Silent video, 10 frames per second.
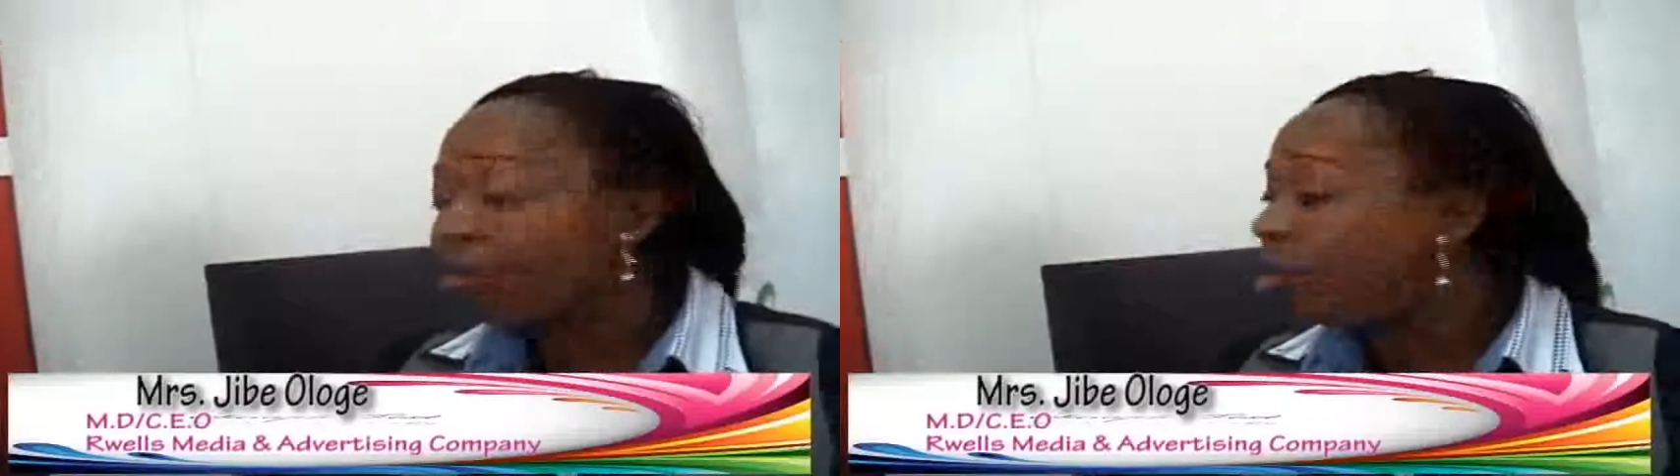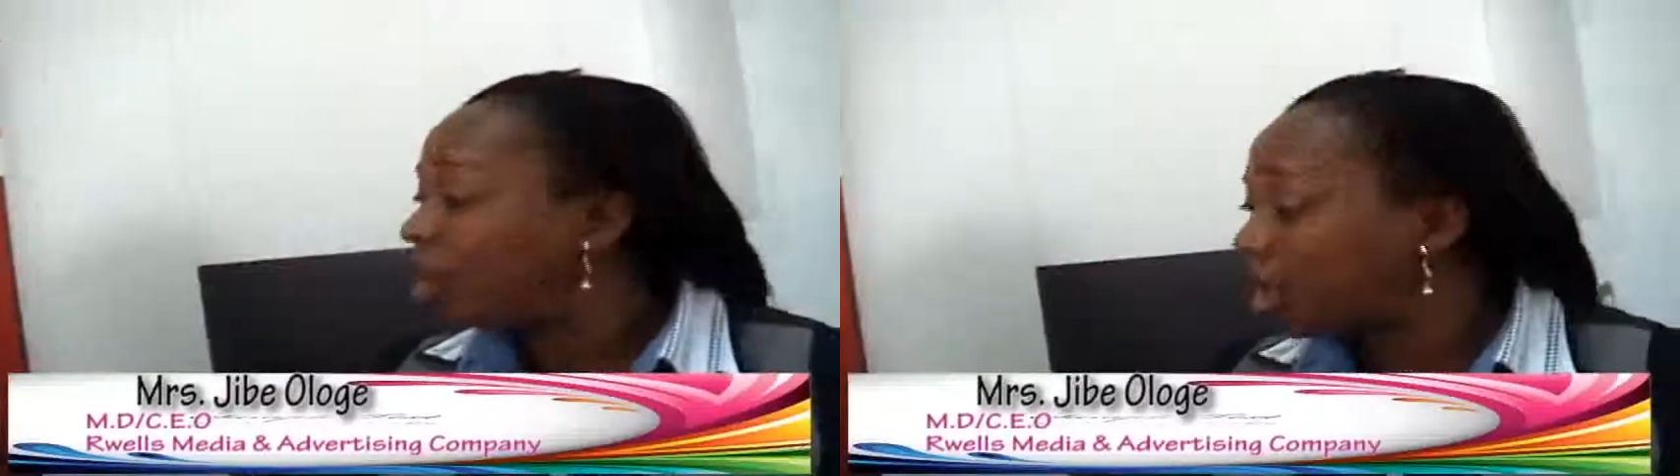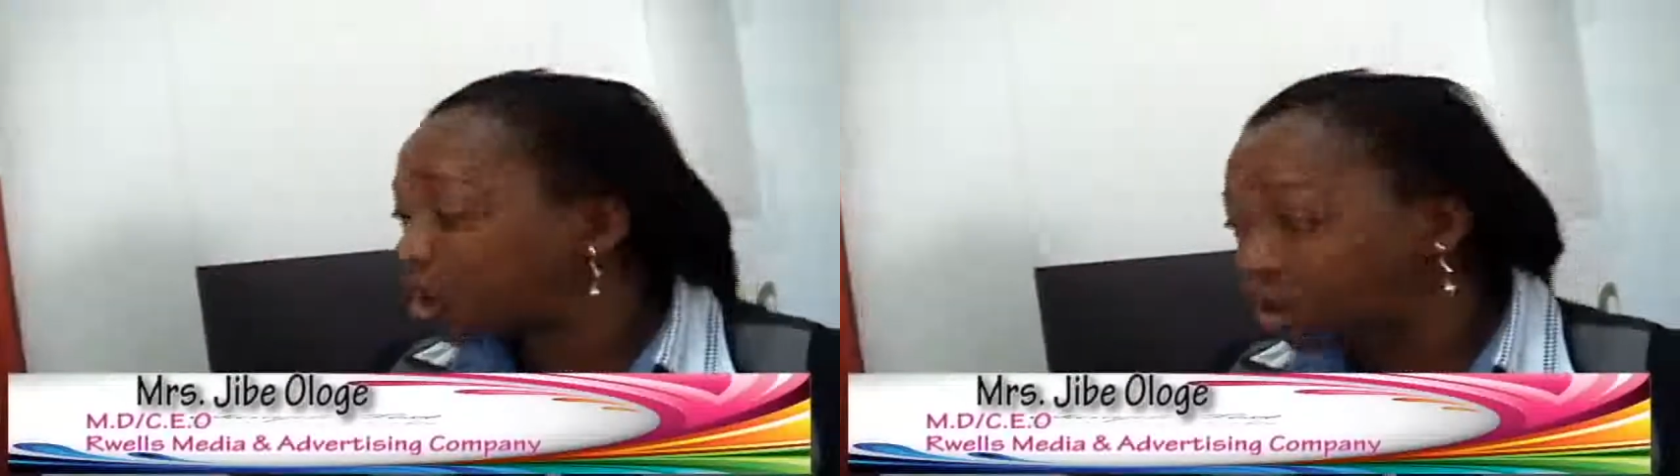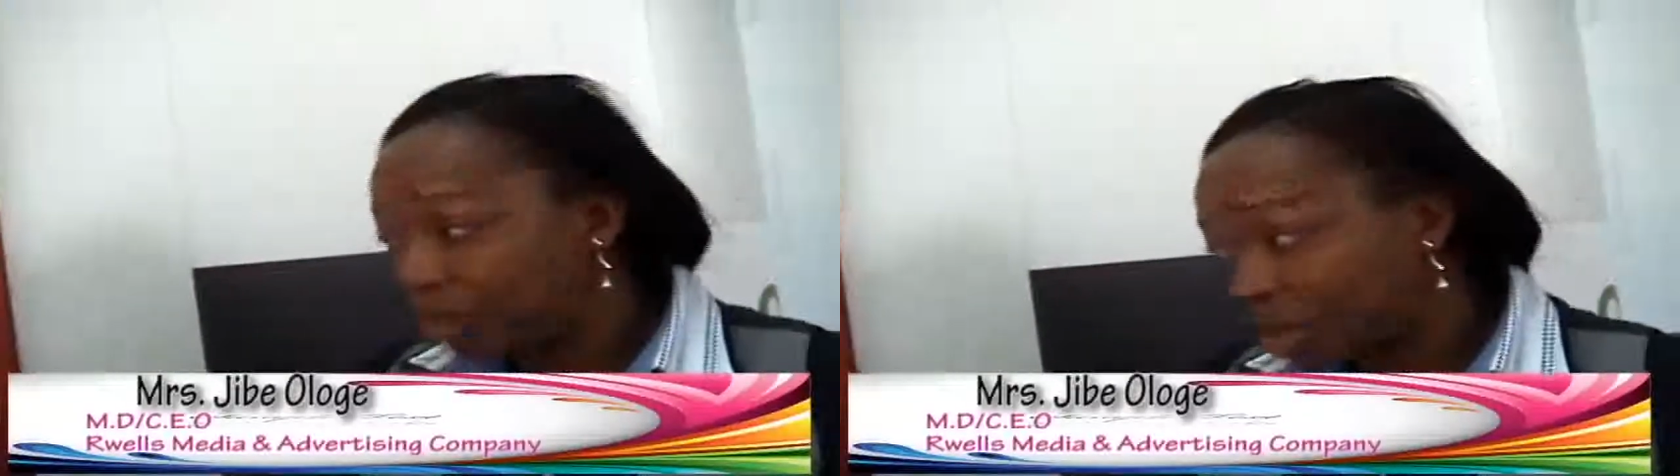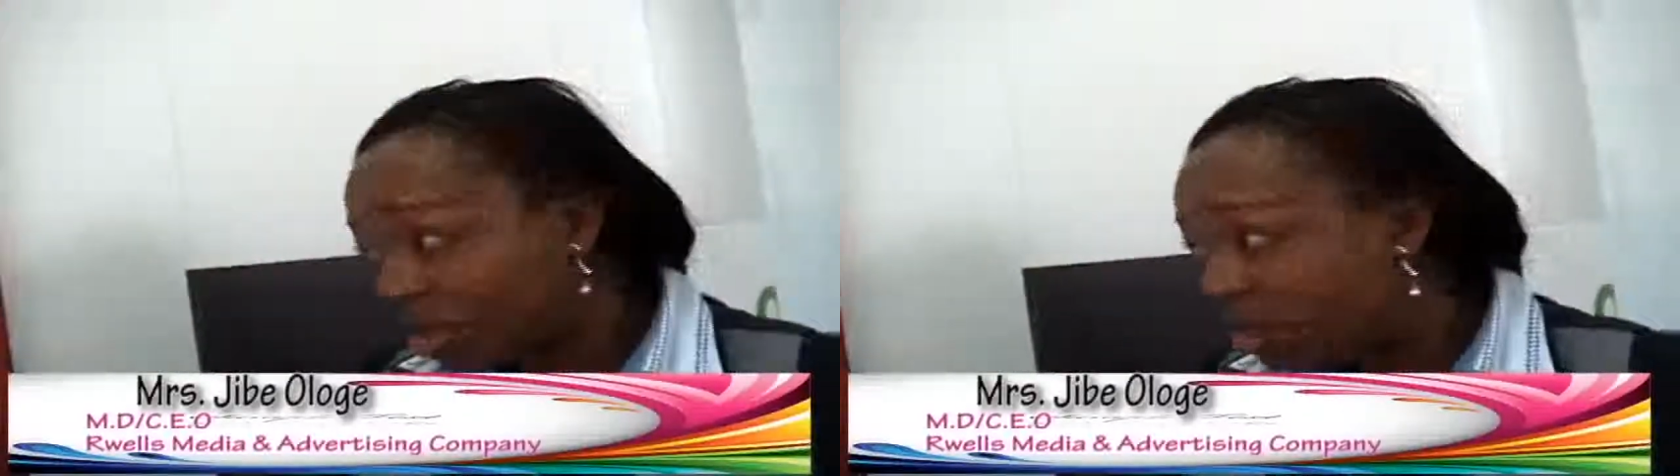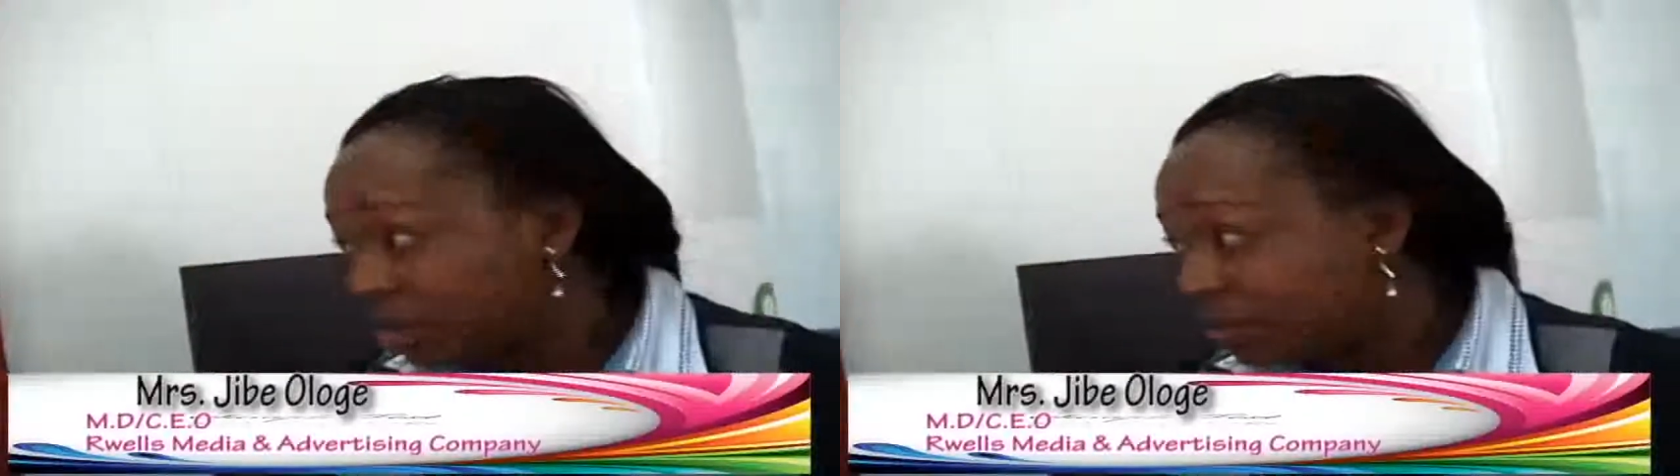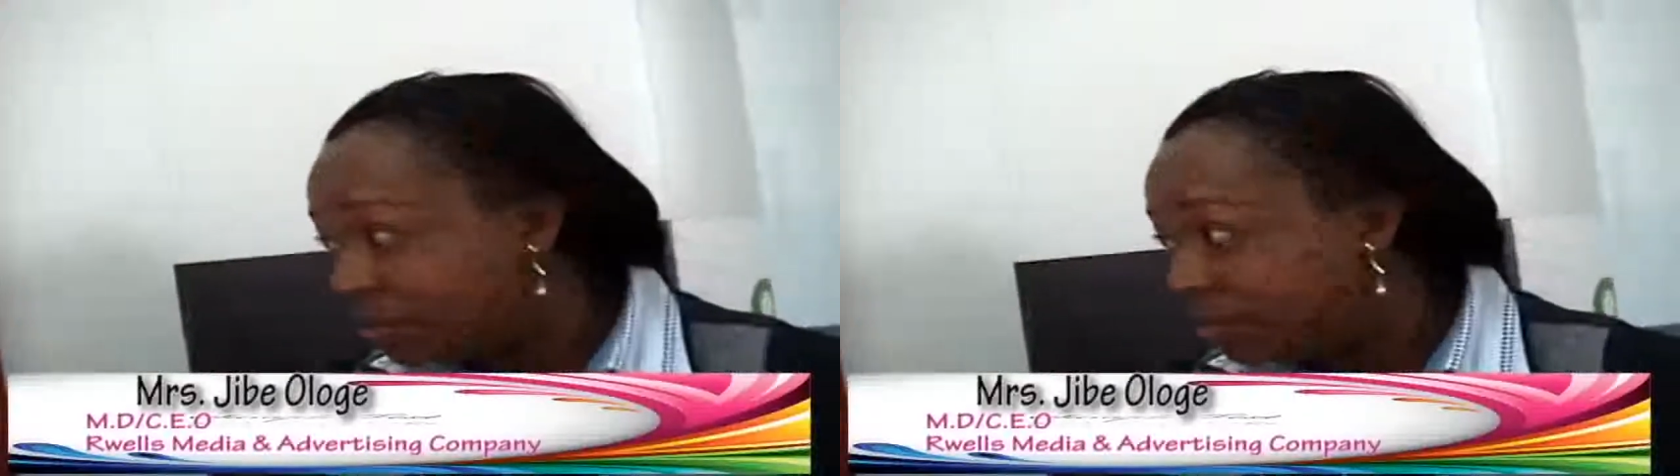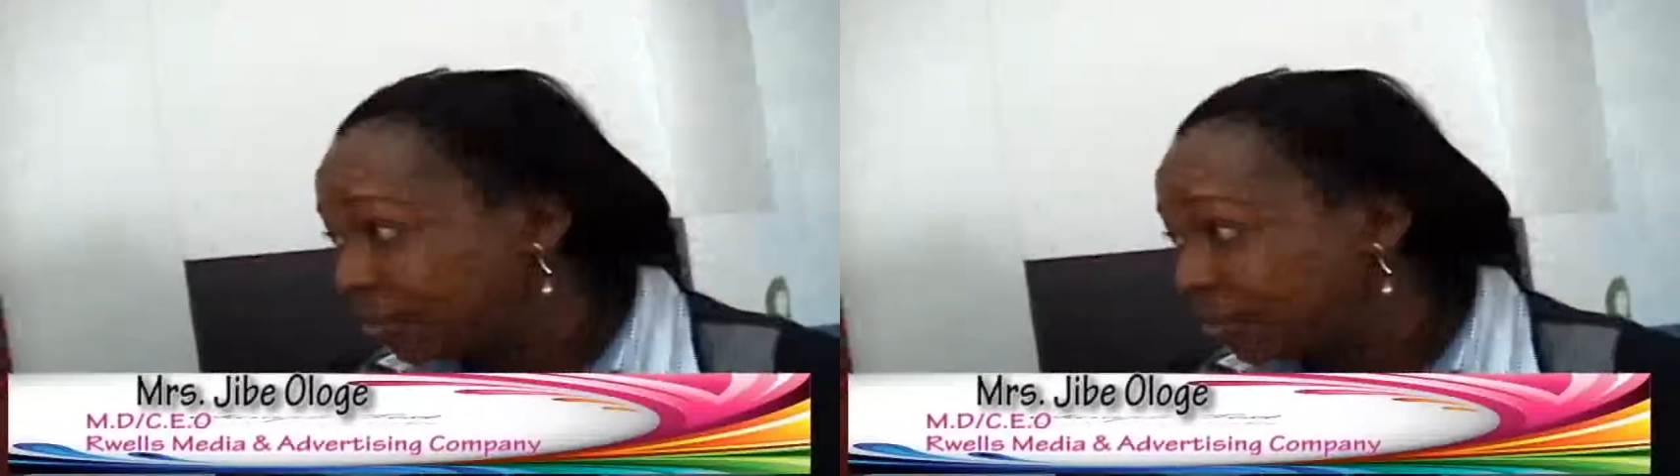more economical.